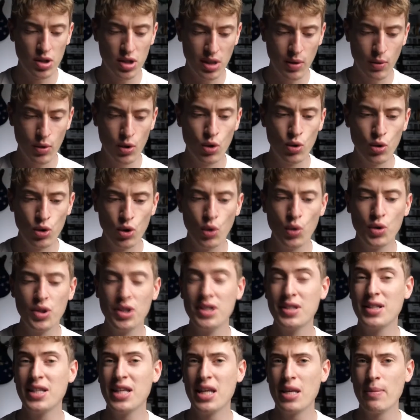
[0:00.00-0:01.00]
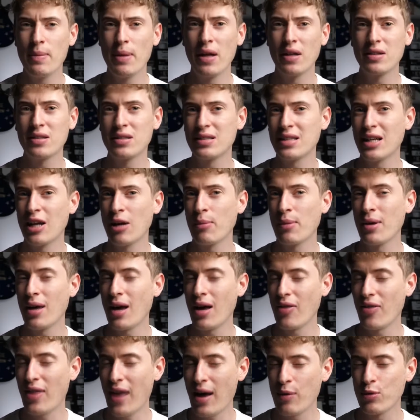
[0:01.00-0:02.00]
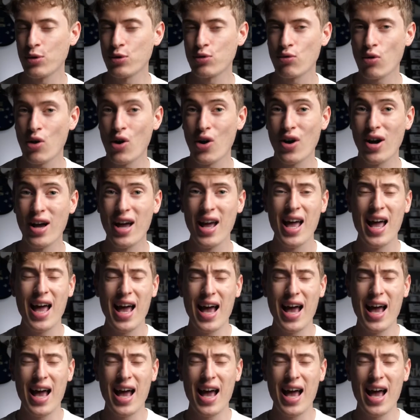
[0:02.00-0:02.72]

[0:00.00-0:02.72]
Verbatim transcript: someone who uses Teemill to tell me that was wrong